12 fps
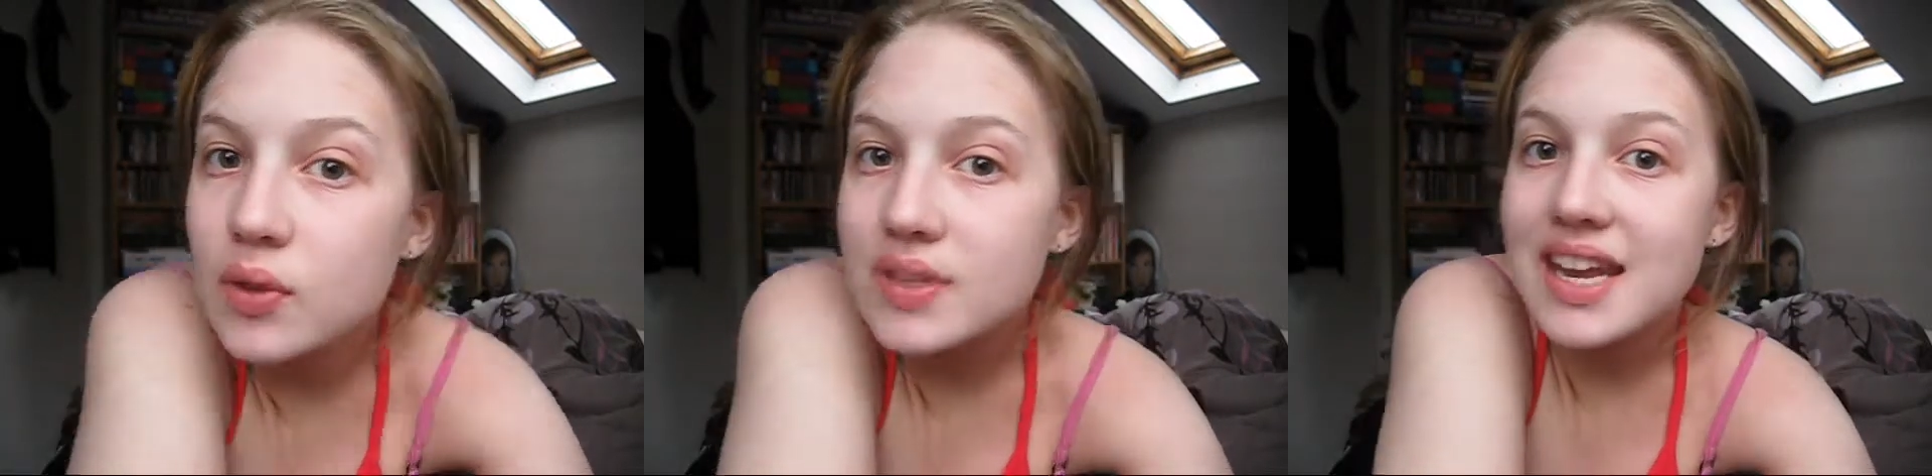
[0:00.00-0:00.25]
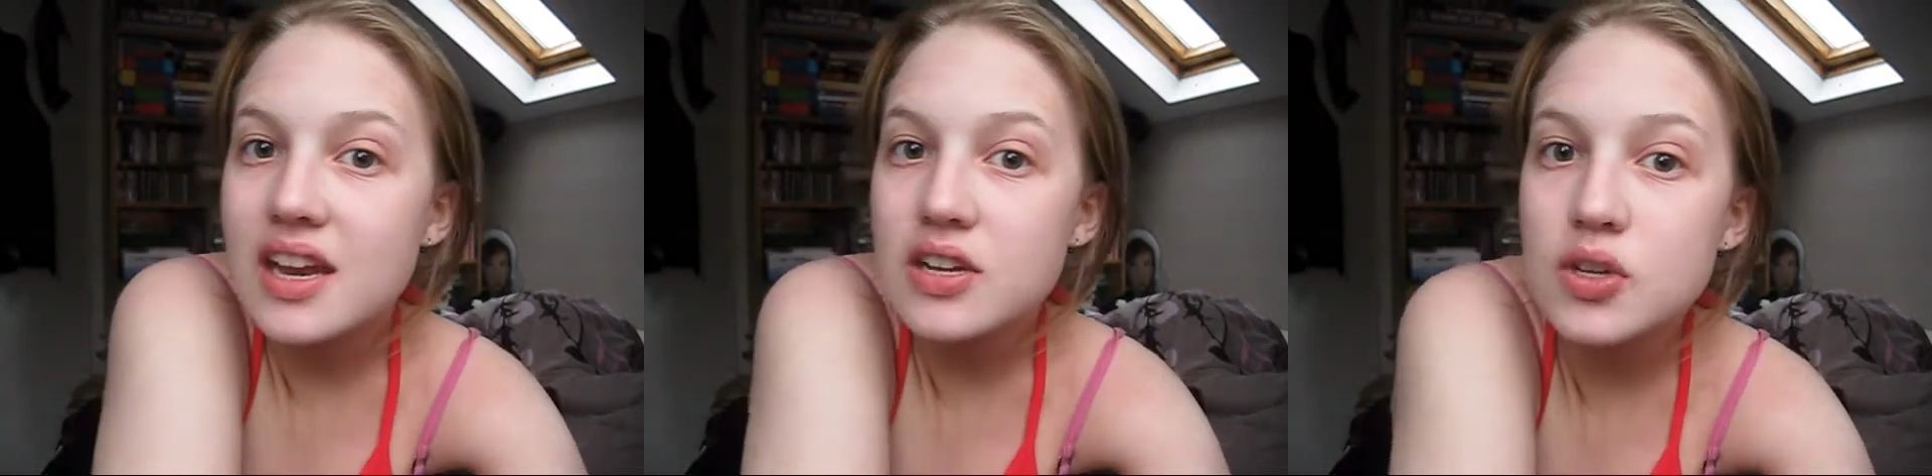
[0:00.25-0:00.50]
though I
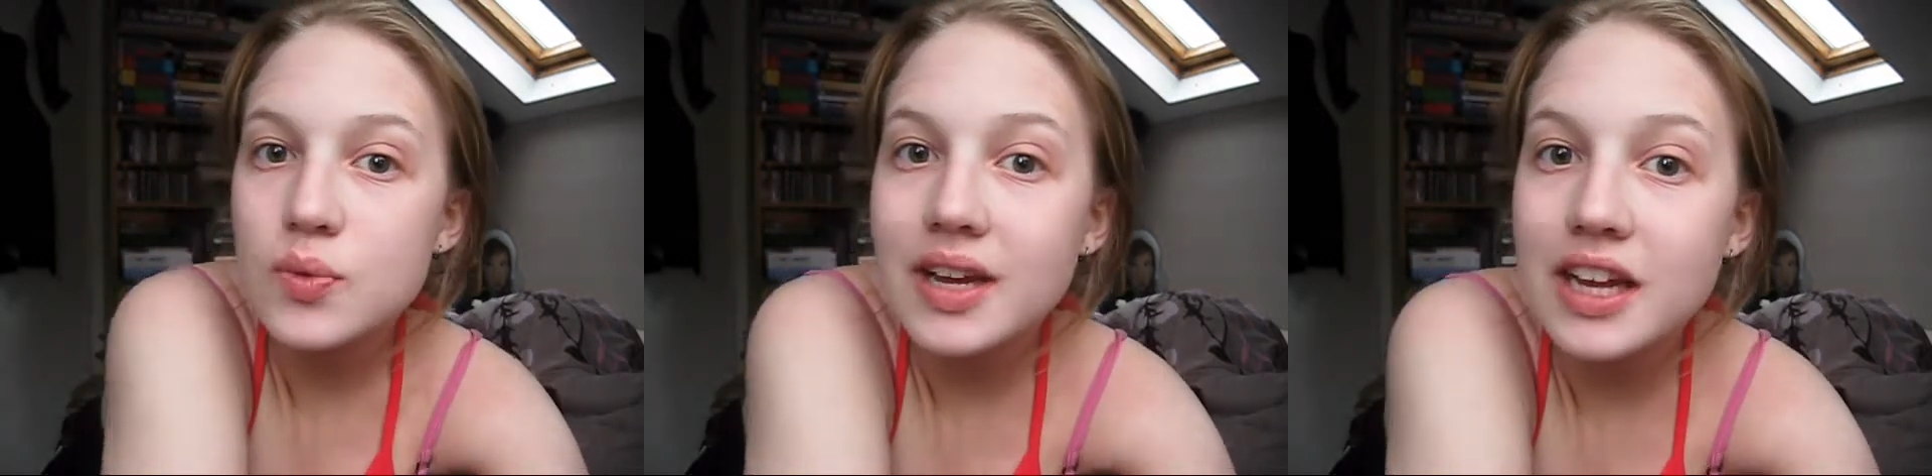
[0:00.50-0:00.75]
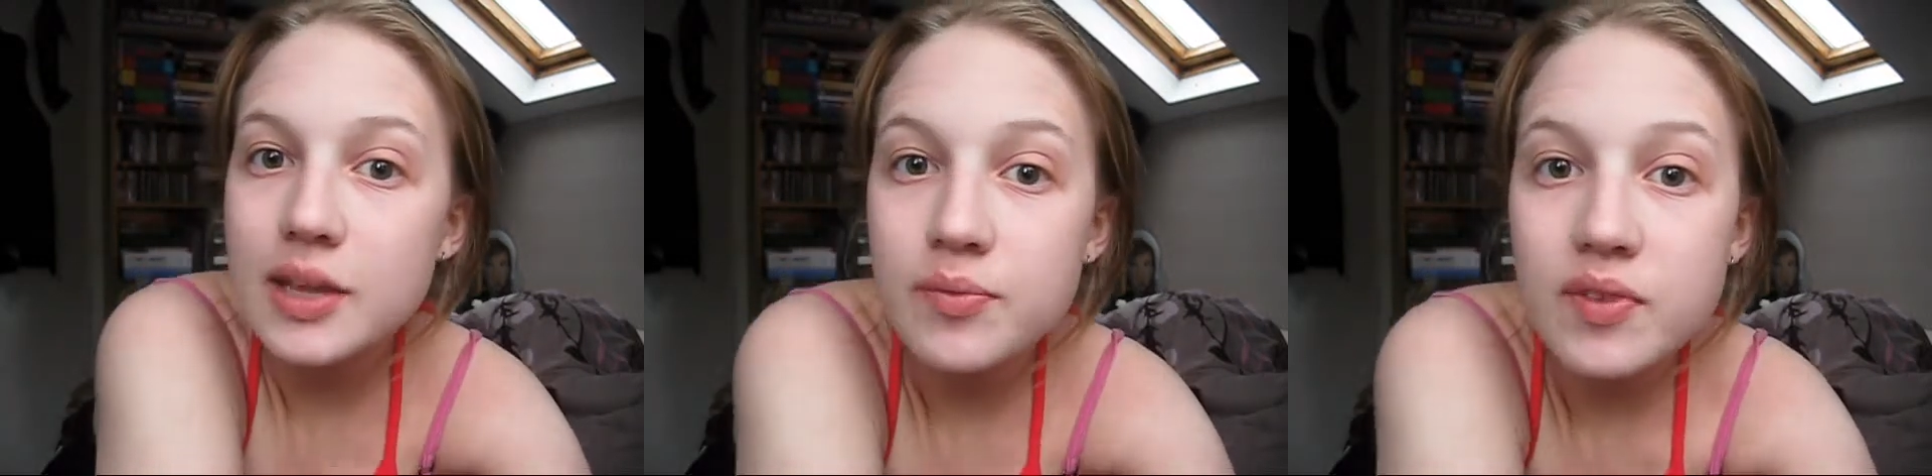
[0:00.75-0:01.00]
said I'd do a
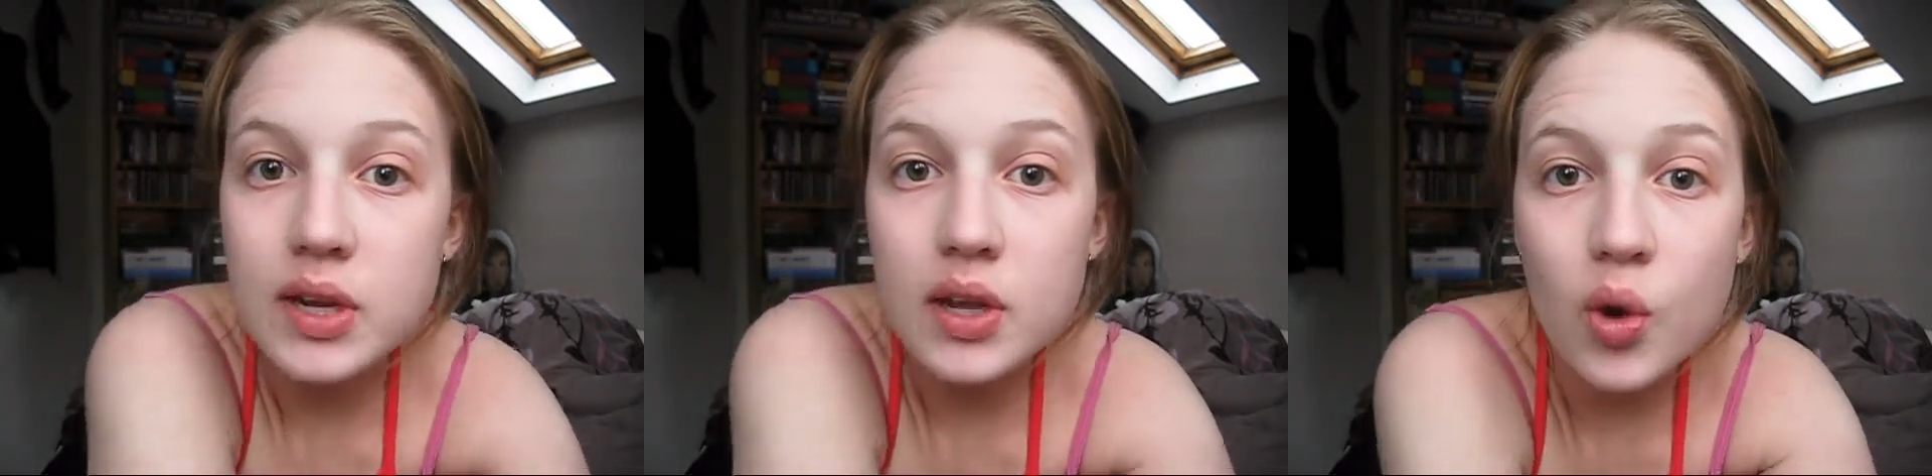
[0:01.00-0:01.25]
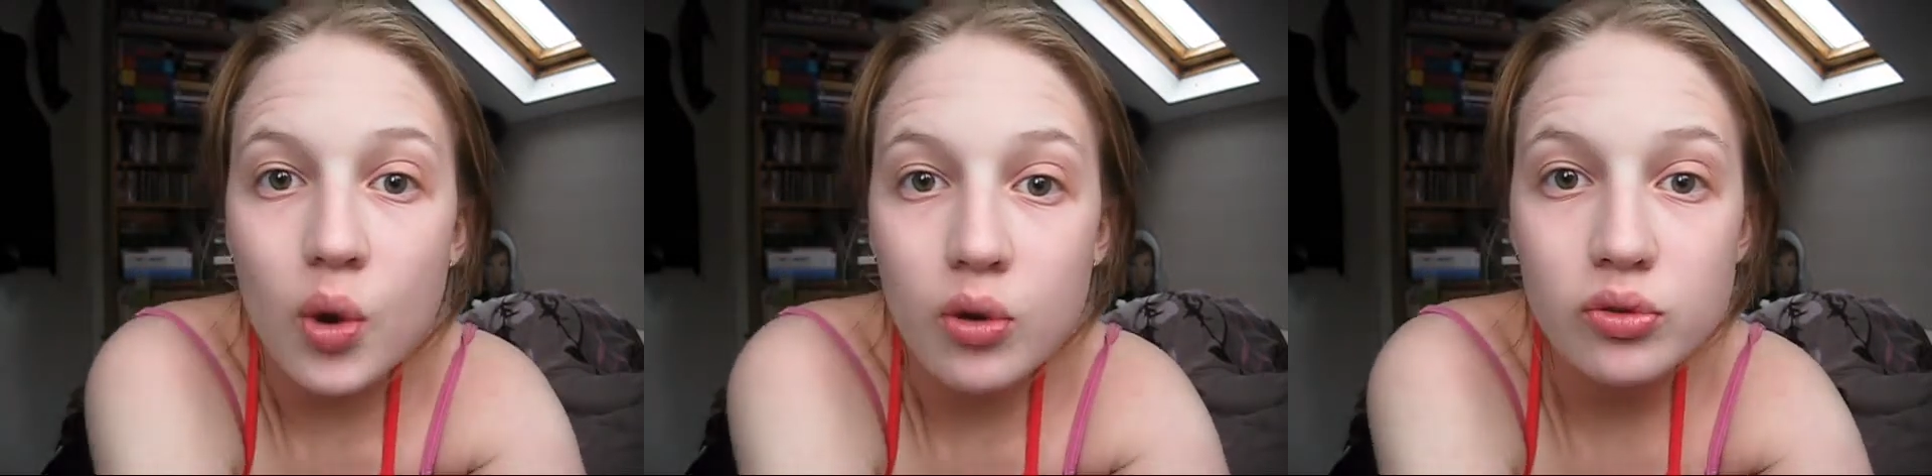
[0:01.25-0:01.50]
clip
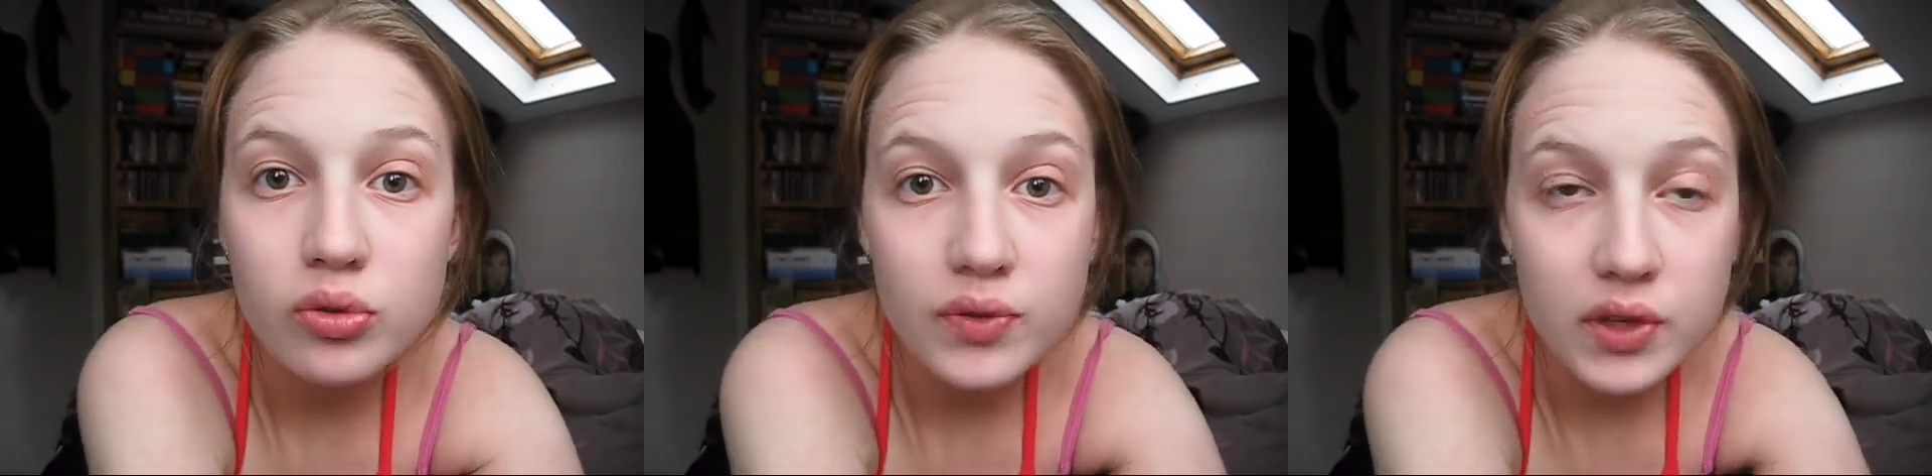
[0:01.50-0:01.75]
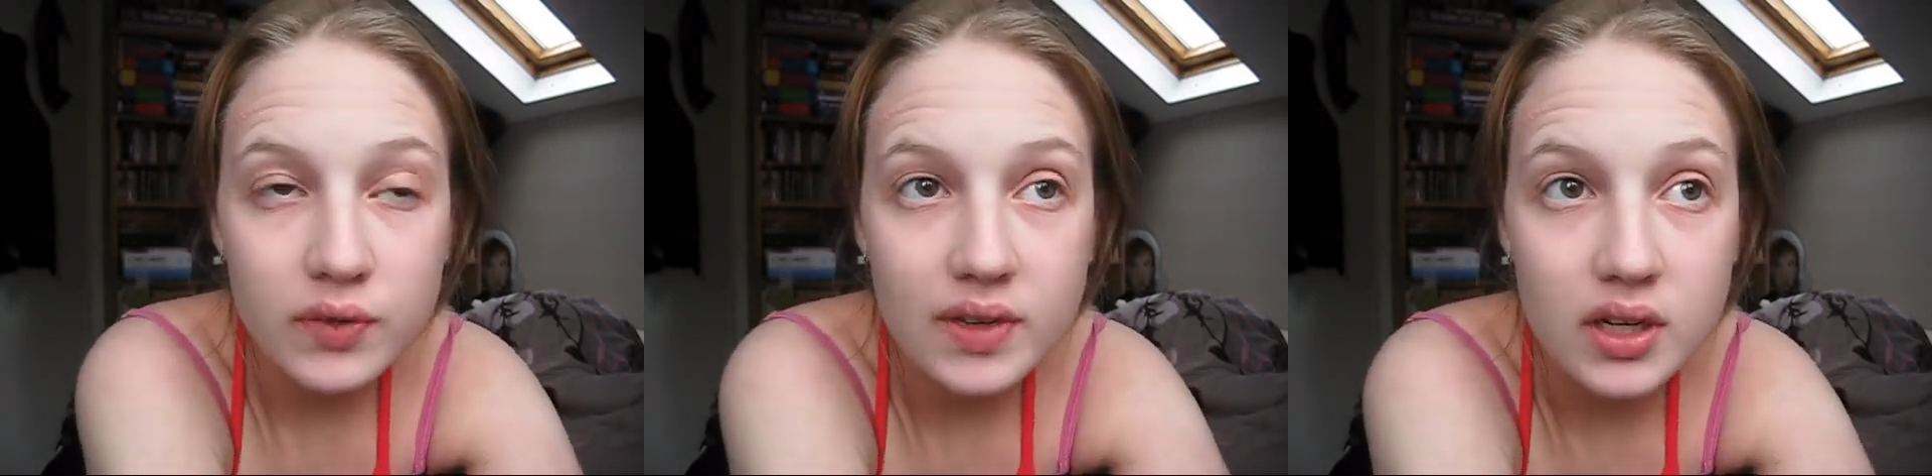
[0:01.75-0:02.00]
video or a
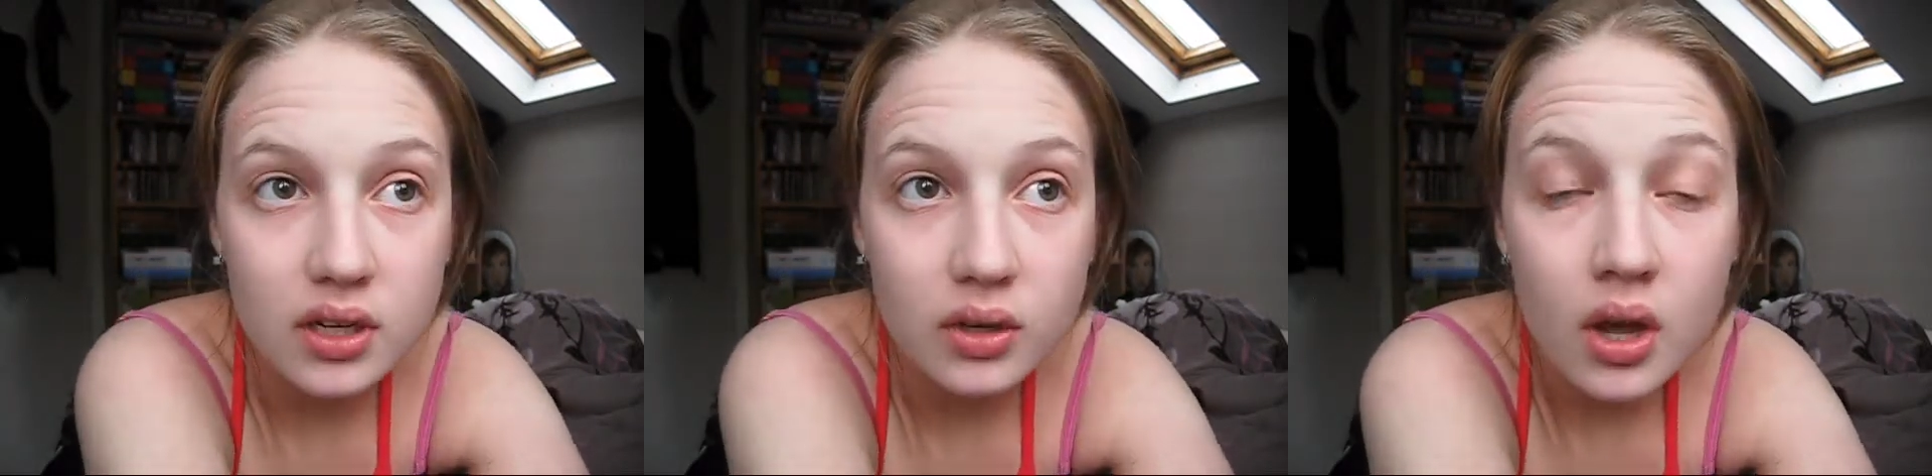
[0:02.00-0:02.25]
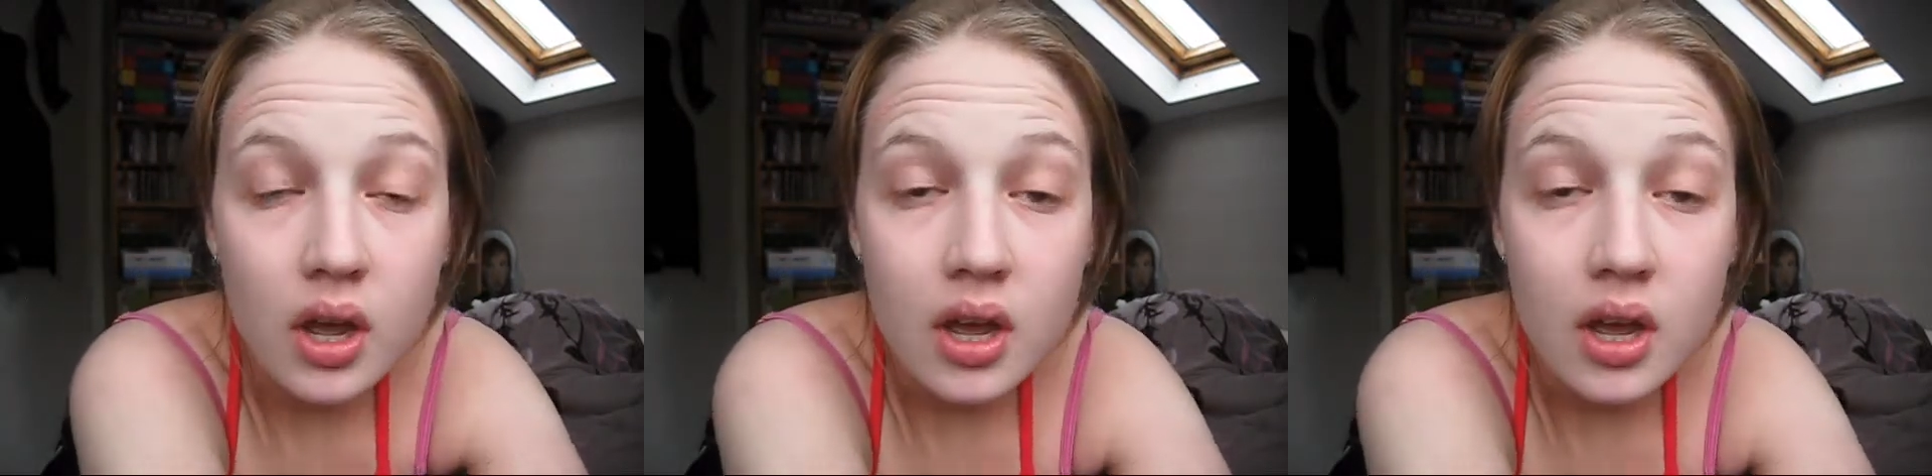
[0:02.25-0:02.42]
review video.